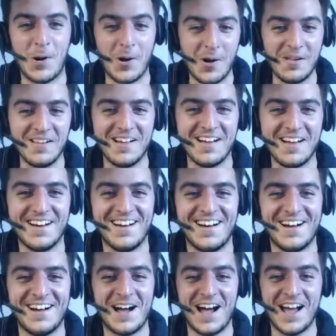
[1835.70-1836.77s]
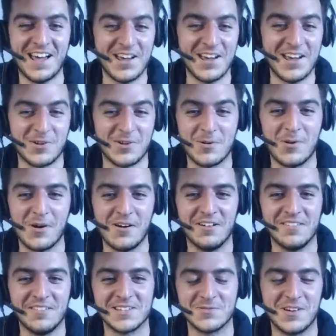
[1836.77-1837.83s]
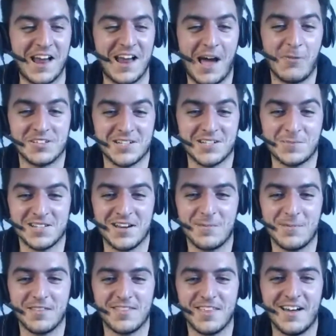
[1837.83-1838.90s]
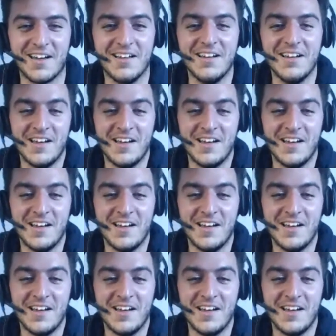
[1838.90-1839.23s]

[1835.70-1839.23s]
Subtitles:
Paul, I agree with Paul on this one. I wasn't upset about that.